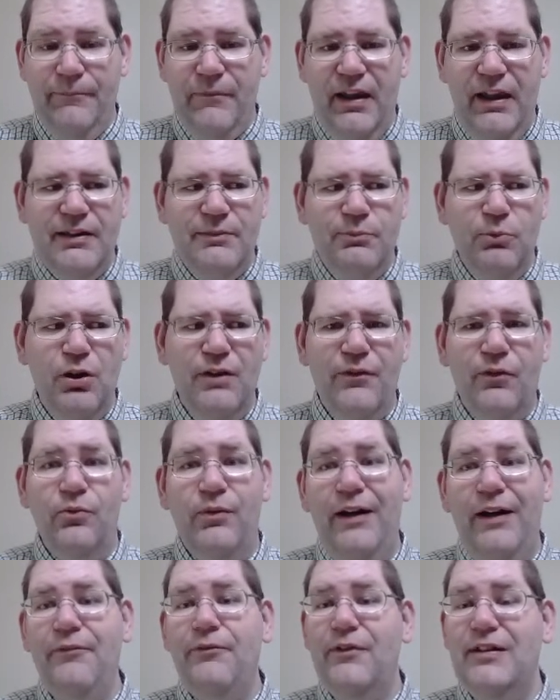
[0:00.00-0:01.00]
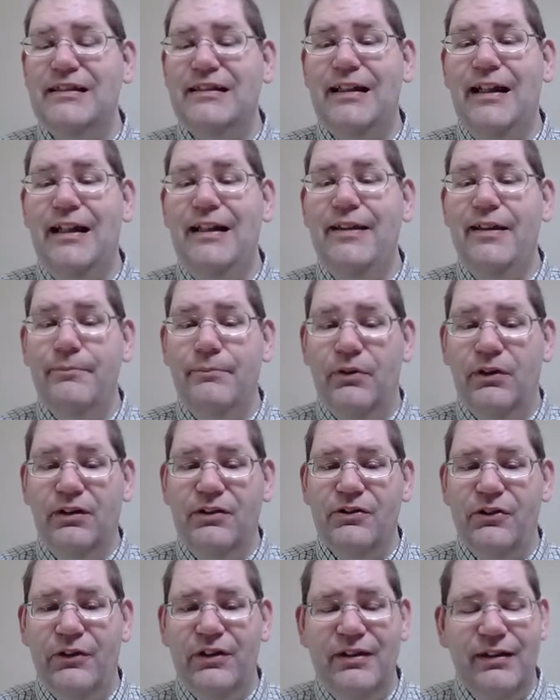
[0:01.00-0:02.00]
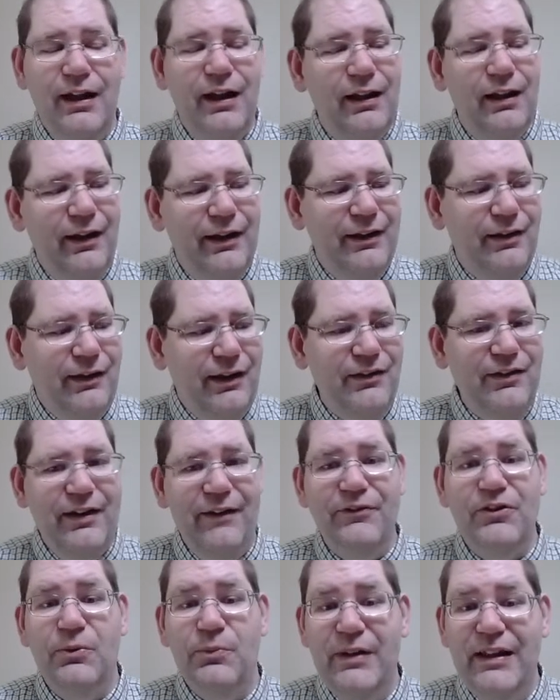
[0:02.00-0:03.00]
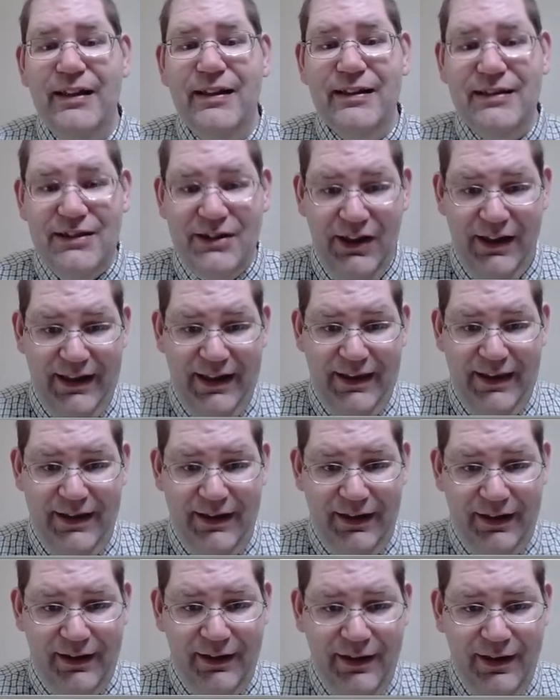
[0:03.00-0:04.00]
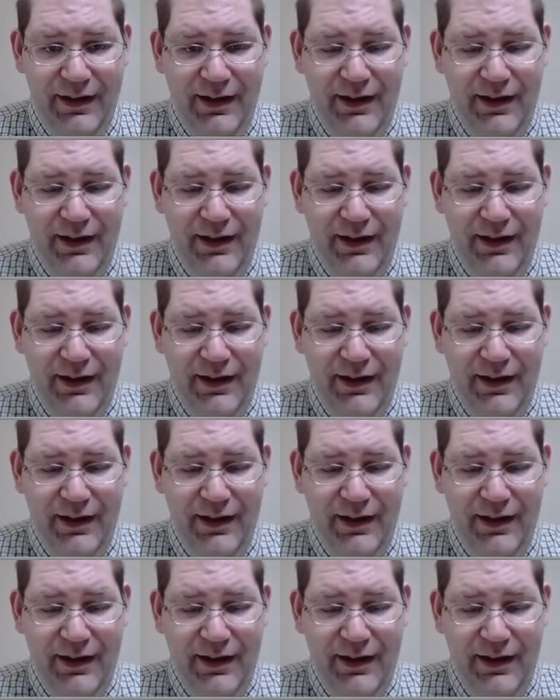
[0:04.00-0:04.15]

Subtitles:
It's more of a reference guide than a book, so it's not like you actually have to read this giant thing.